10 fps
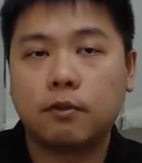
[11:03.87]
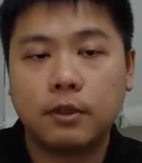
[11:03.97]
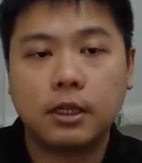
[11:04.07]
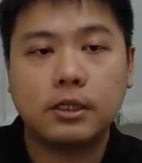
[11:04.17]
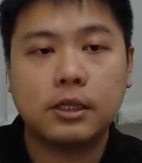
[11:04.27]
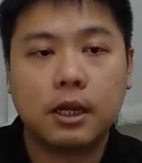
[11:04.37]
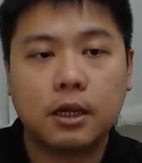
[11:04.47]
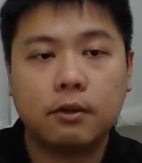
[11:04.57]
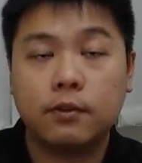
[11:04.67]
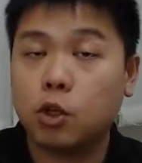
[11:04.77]
of this
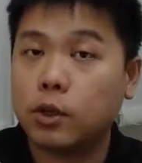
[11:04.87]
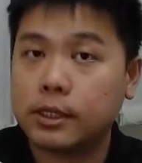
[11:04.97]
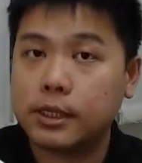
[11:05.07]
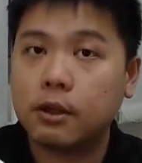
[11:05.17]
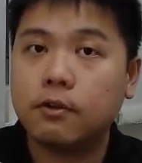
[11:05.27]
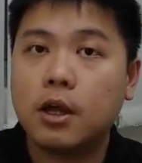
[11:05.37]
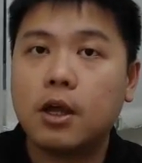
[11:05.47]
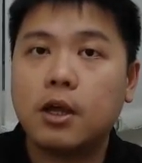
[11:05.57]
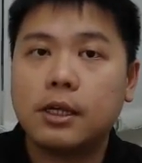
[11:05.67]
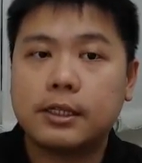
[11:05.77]
video itself.
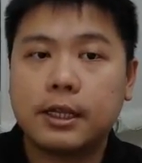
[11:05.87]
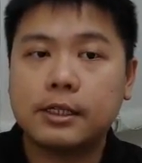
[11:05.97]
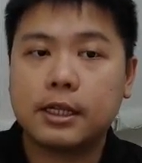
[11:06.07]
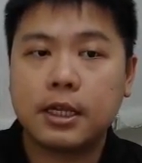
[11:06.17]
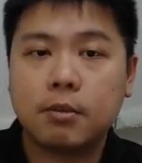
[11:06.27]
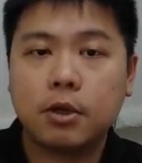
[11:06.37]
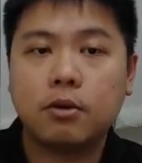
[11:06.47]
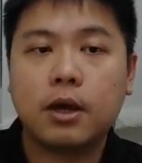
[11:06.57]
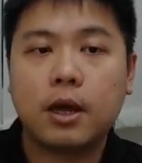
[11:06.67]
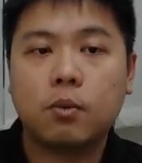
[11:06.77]
Send us an
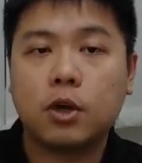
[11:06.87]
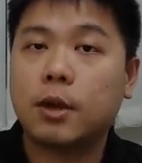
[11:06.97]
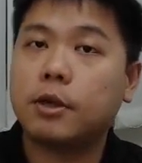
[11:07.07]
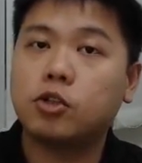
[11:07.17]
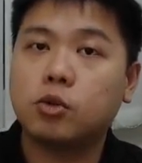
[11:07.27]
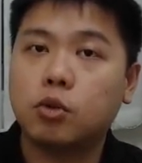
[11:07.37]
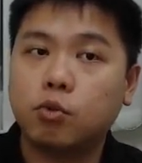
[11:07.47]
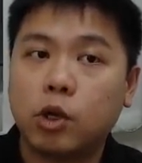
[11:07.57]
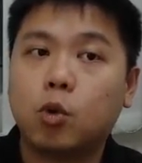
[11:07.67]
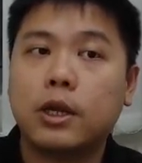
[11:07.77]
email and we'll get back to you
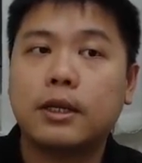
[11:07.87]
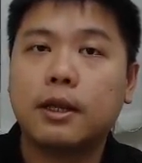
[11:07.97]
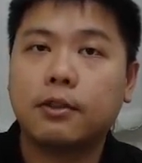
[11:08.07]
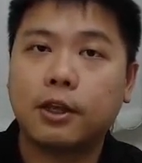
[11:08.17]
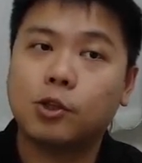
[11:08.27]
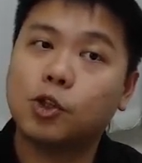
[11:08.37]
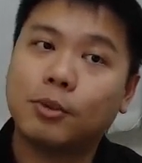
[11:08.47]
real quick. Thank you so